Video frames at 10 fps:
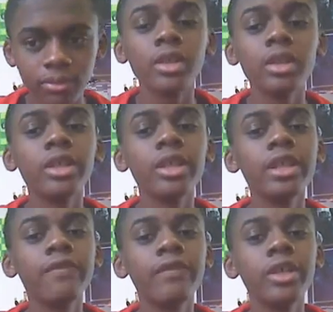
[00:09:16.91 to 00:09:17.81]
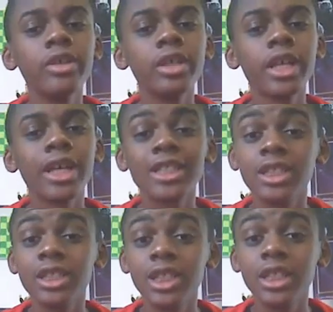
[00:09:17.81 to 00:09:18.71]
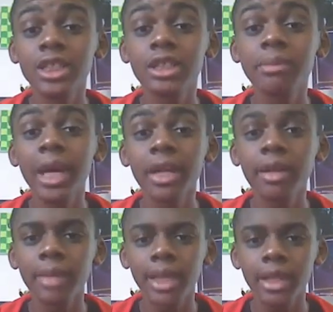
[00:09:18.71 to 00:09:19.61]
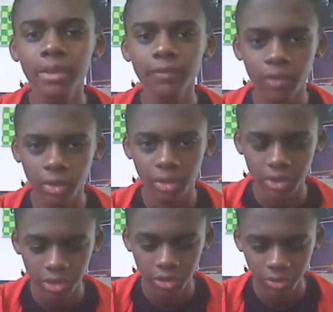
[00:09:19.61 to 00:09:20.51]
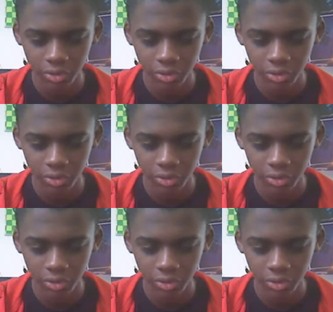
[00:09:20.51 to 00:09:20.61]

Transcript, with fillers: Nick Fury has to teach Spider-Man for to